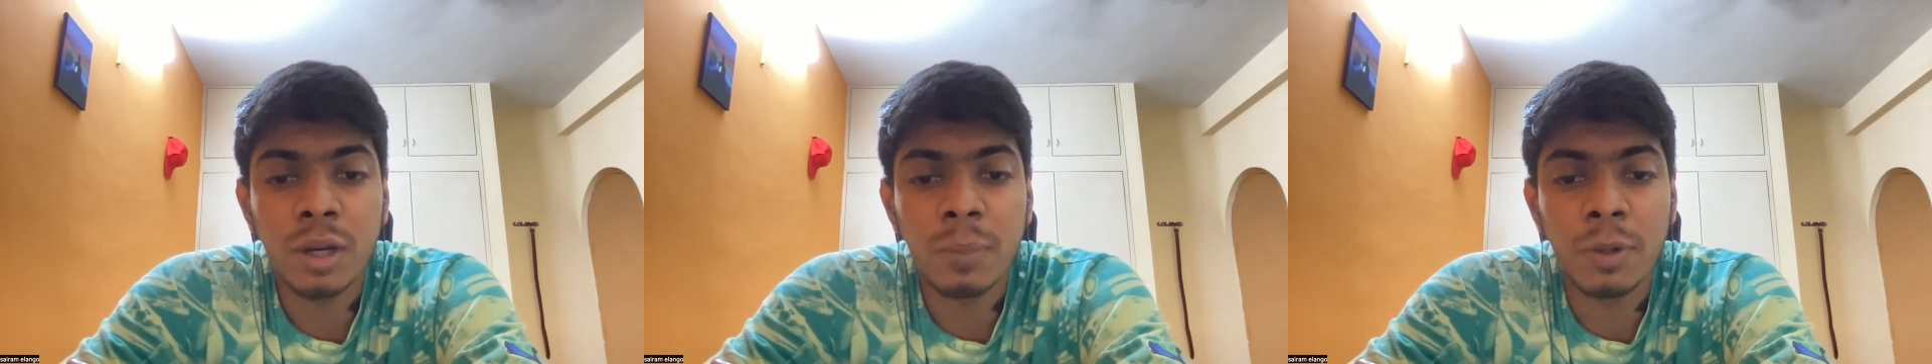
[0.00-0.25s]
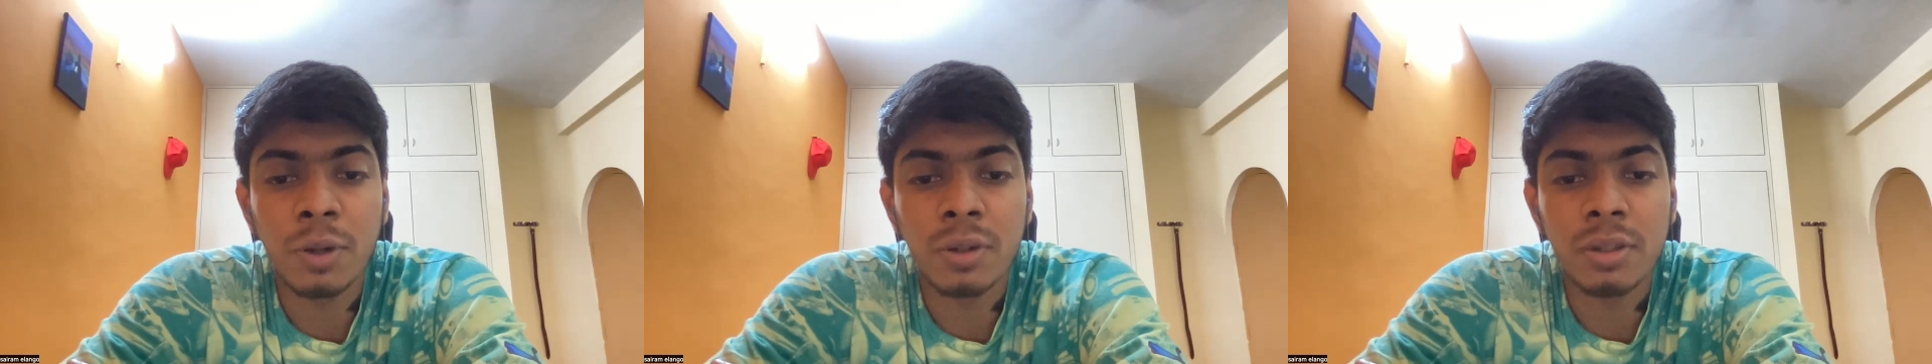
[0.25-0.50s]

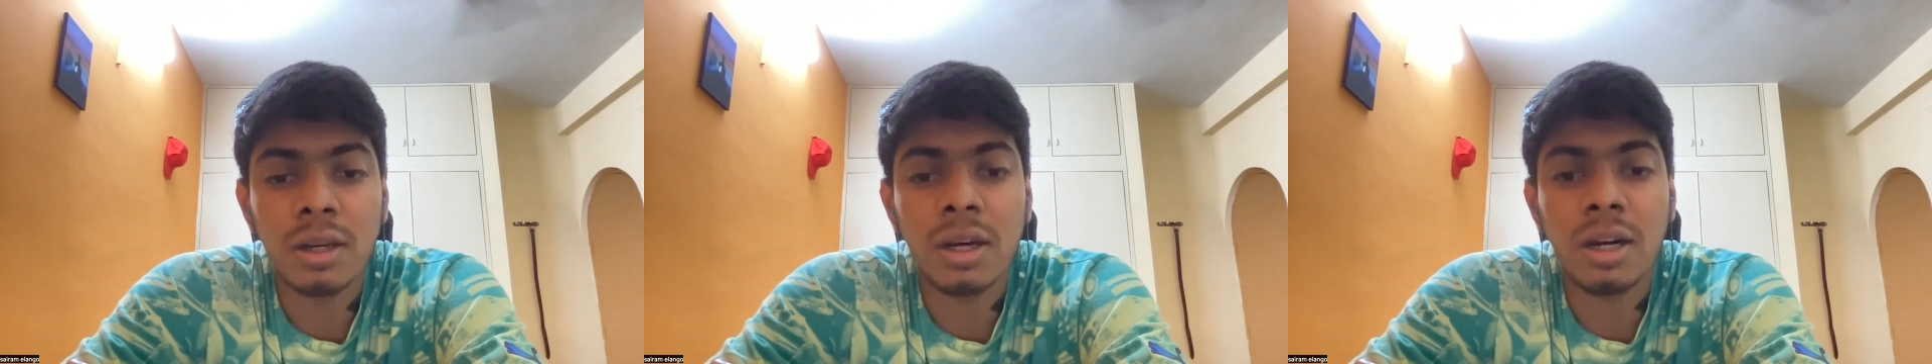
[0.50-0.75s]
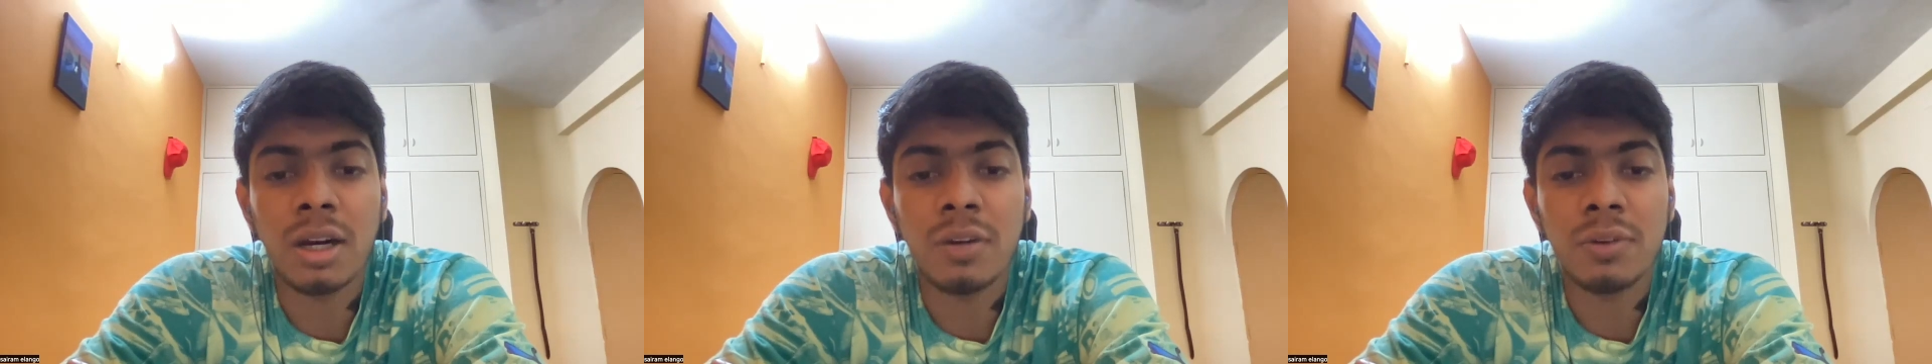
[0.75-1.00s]
about
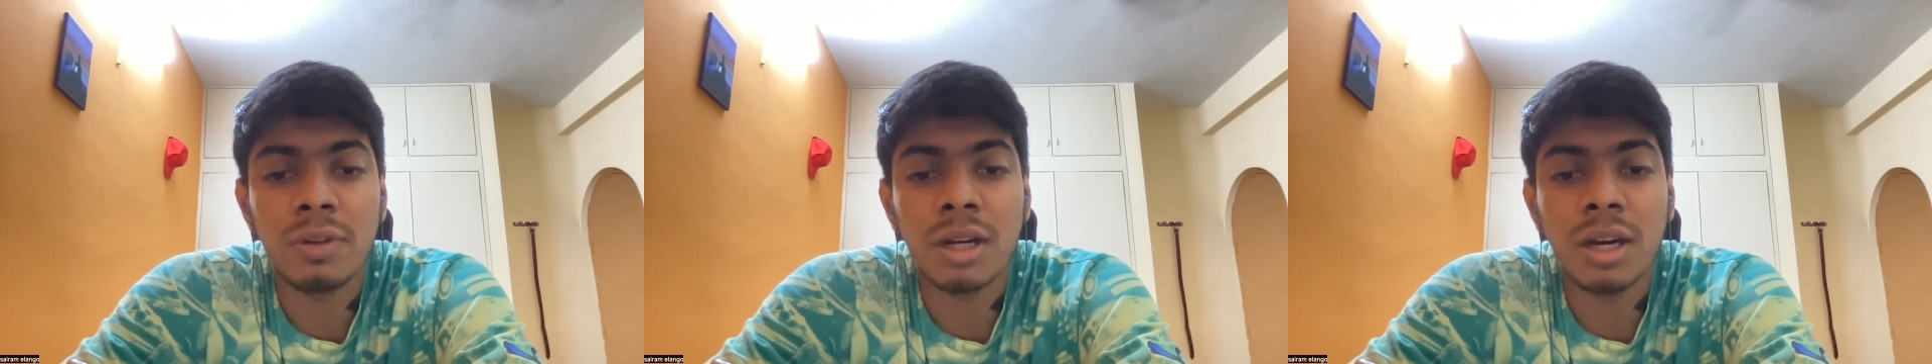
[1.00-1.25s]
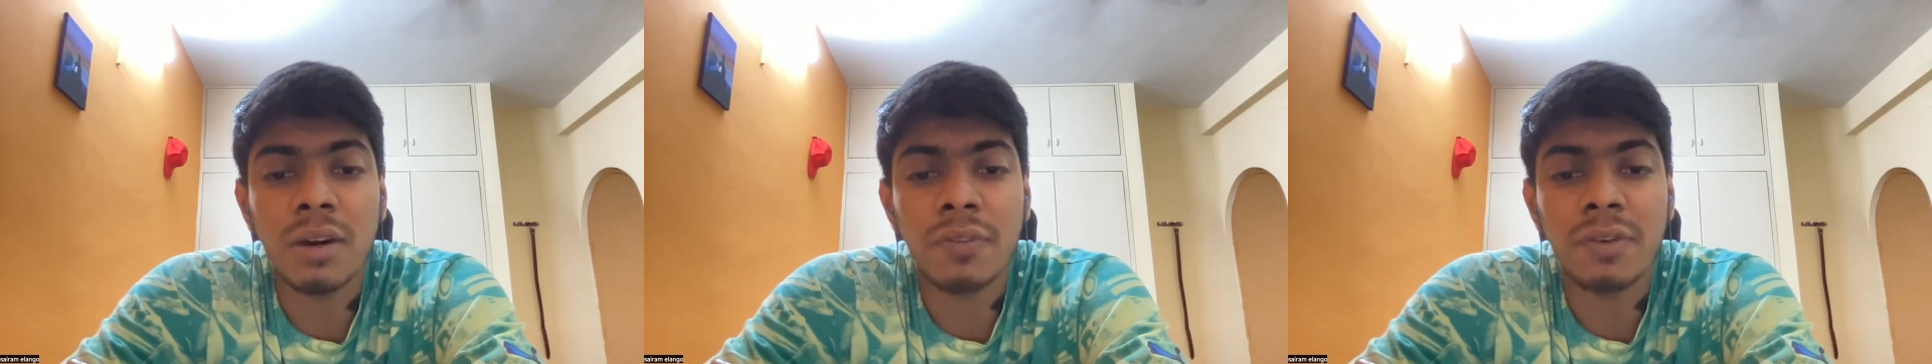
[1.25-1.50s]
how
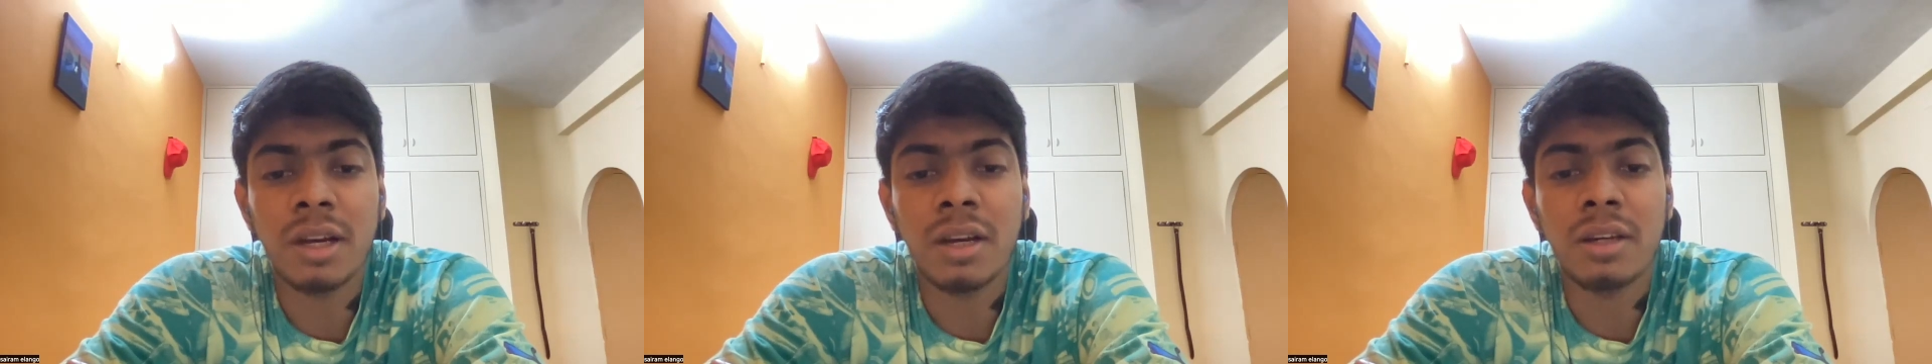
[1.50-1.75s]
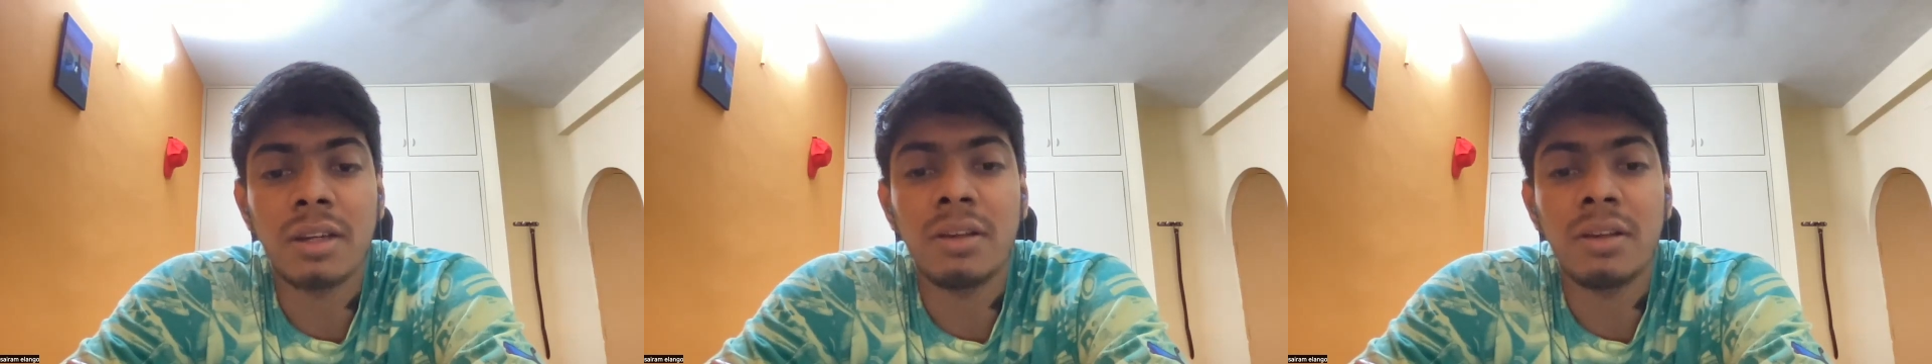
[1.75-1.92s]
Kafka